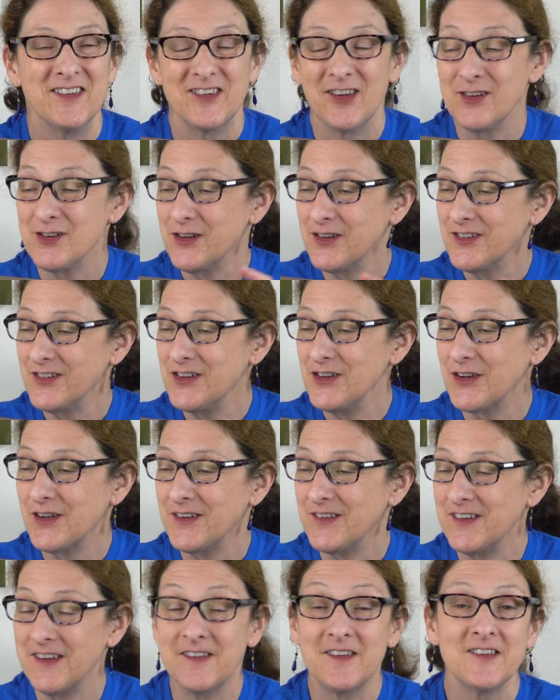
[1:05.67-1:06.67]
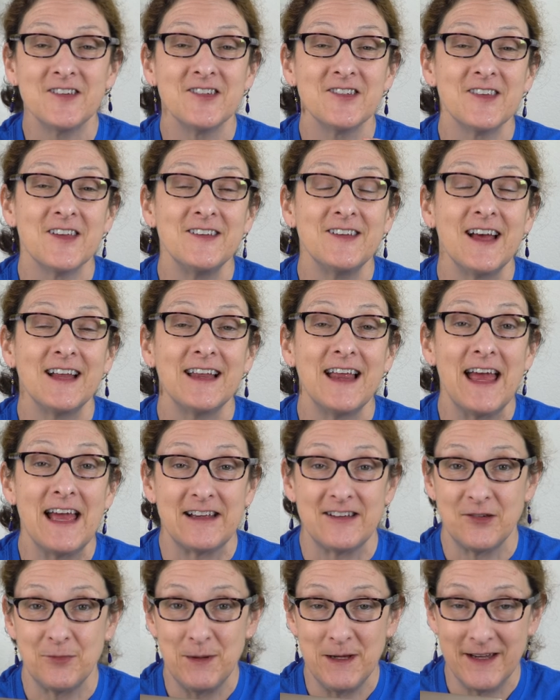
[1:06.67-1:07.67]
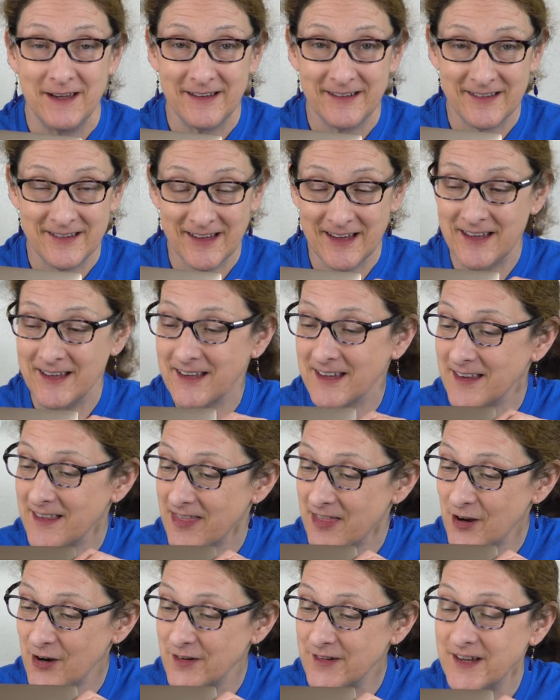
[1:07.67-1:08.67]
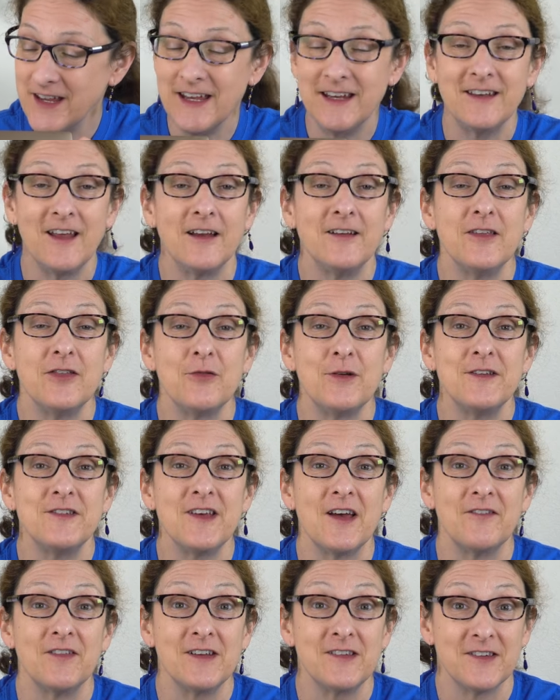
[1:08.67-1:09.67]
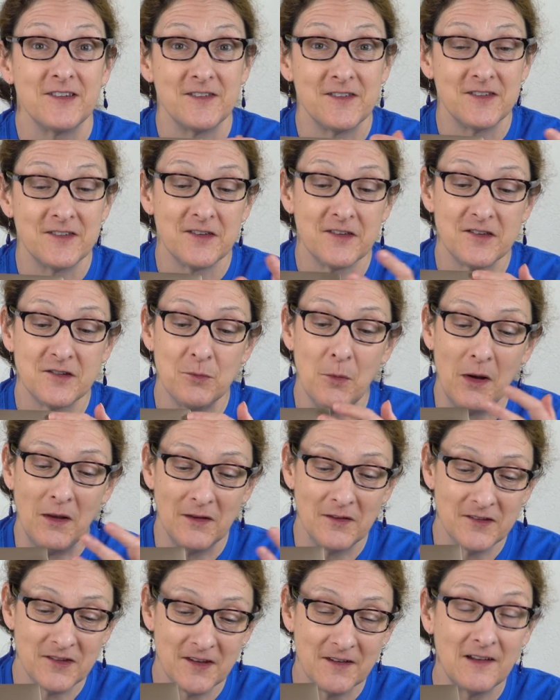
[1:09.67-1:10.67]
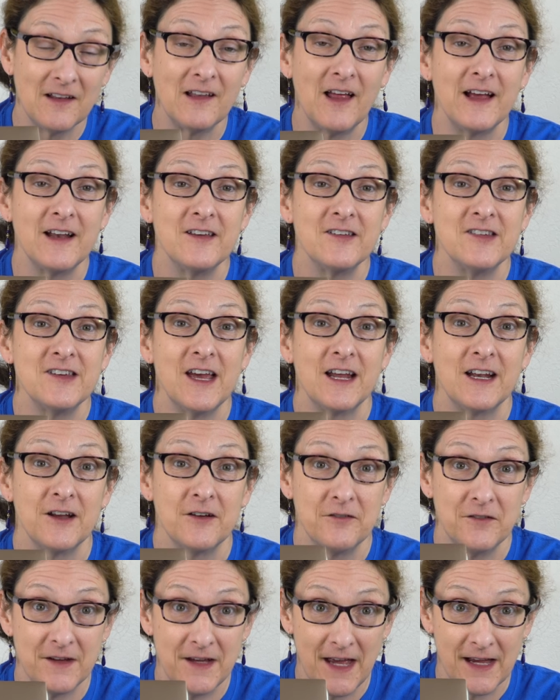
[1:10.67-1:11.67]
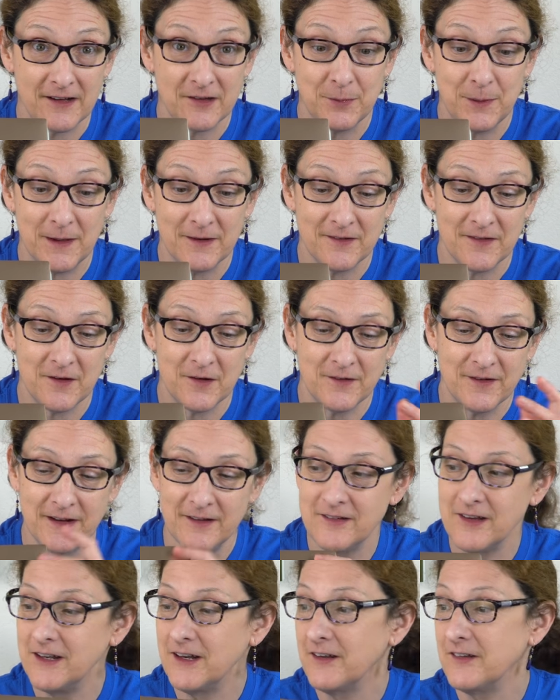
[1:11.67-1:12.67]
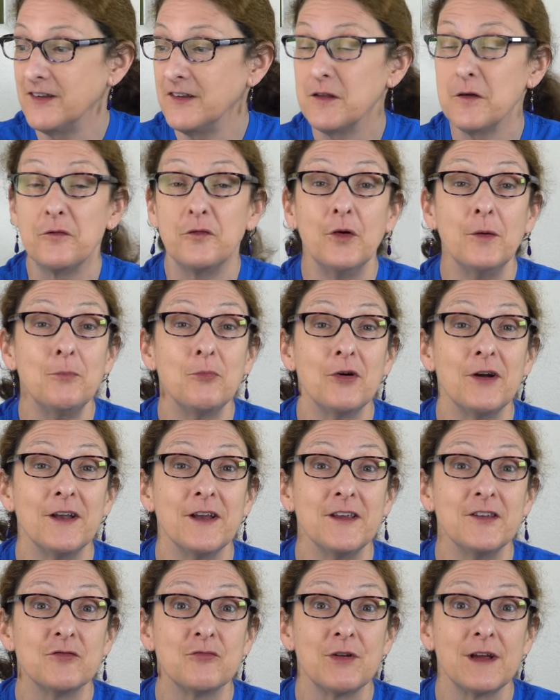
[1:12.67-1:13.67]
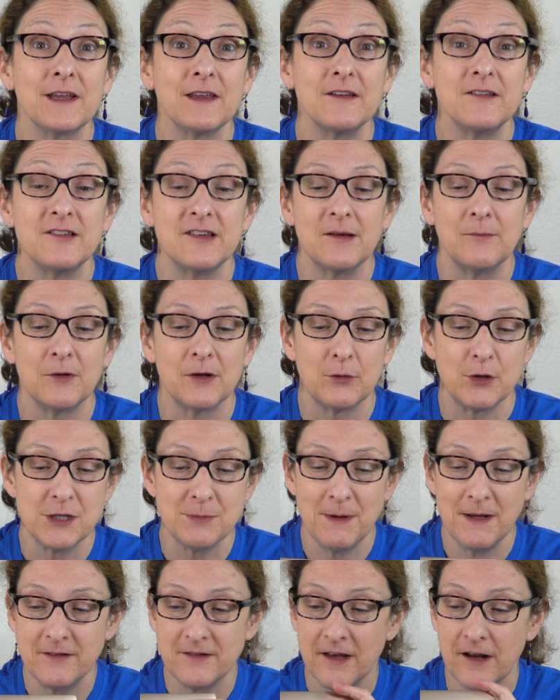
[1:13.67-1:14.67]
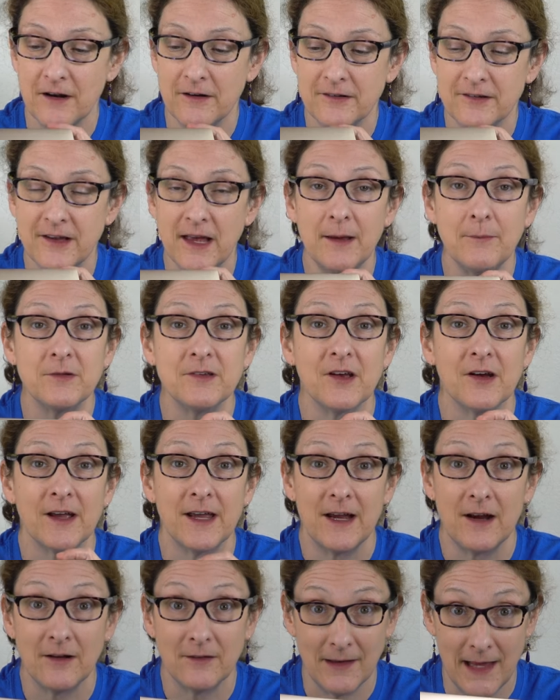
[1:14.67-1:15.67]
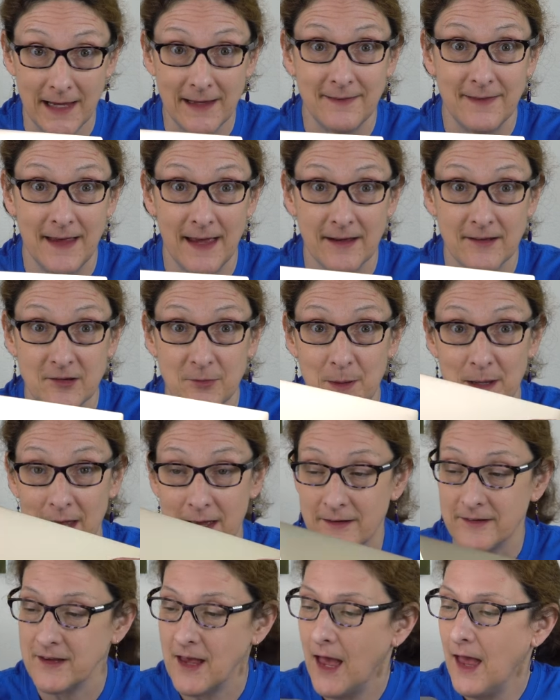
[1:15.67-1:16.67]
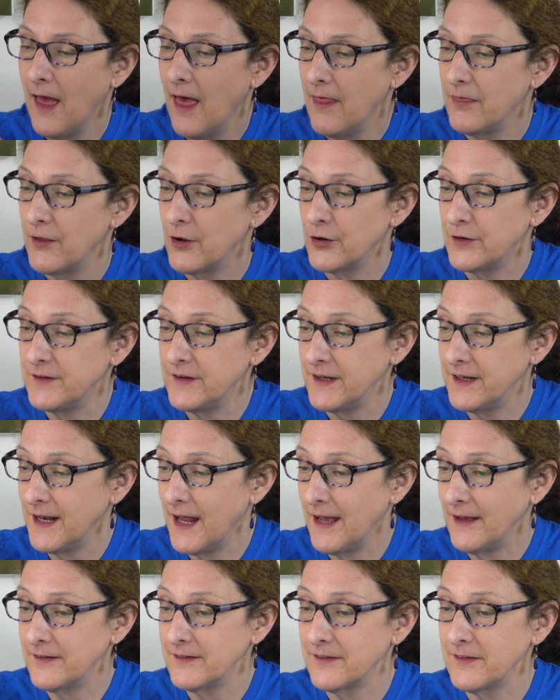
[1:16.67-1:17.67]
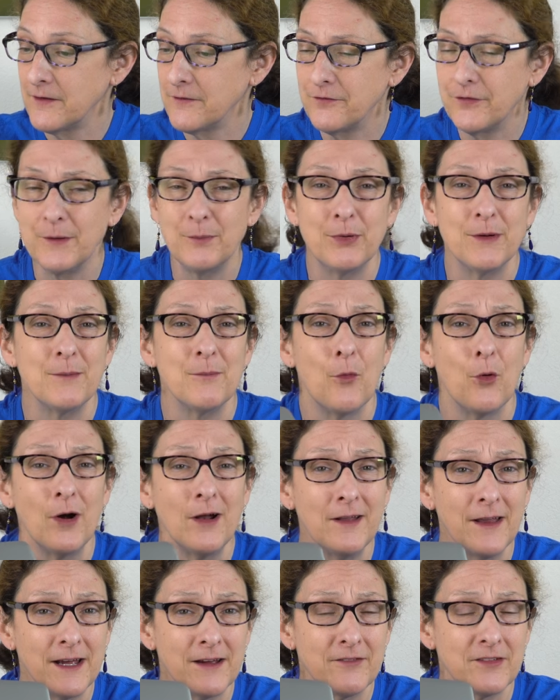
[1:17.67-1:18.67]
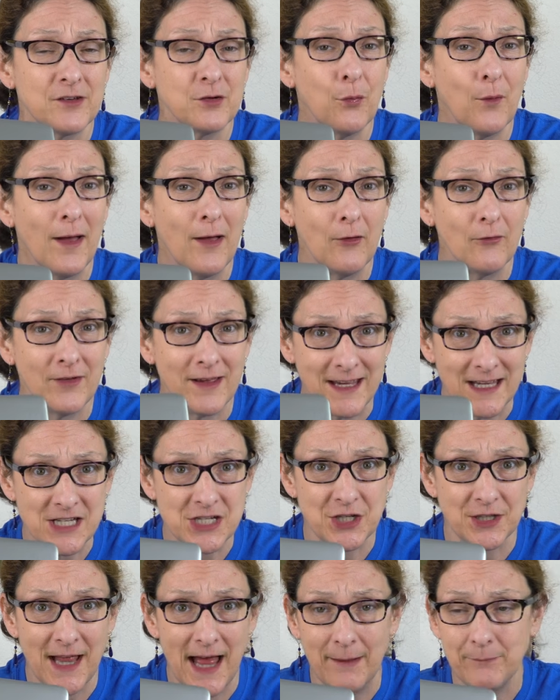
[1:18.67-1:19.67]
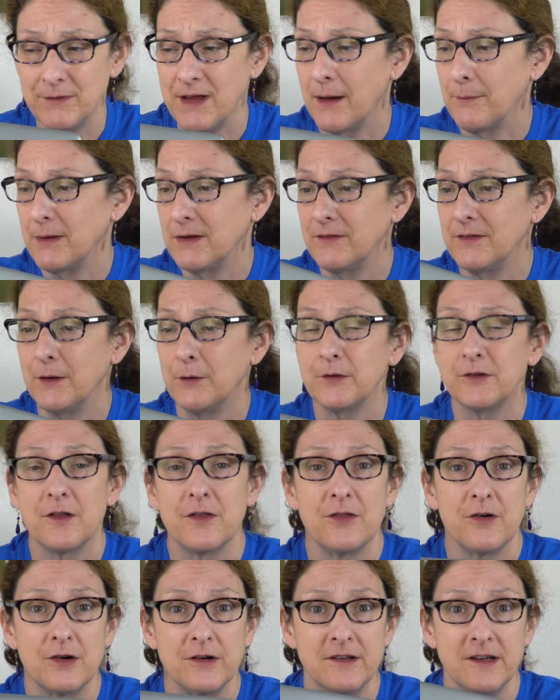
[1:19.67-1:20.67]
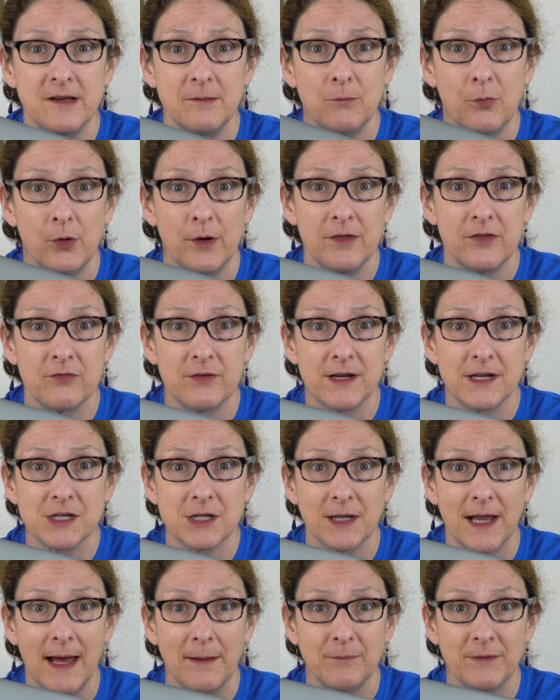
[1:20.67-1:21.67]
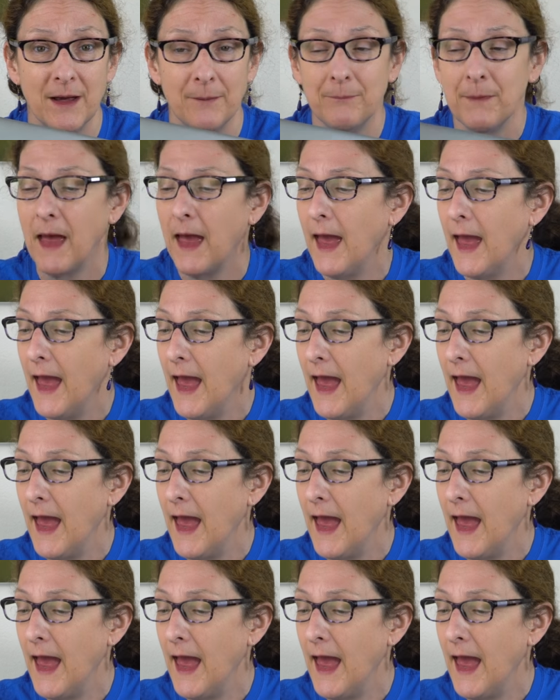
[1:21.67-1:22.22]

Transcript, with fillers: So just so you can see, this is the Dell XPS 13 9370, so this is the smallest and the lightest yet of the XPS 13s, and you can see the footprint is really similar, which means that our Samsung here, like the XPS 13, has the footprint more like of a 12-inch laptop, even though it's a 13.3-inch laptop.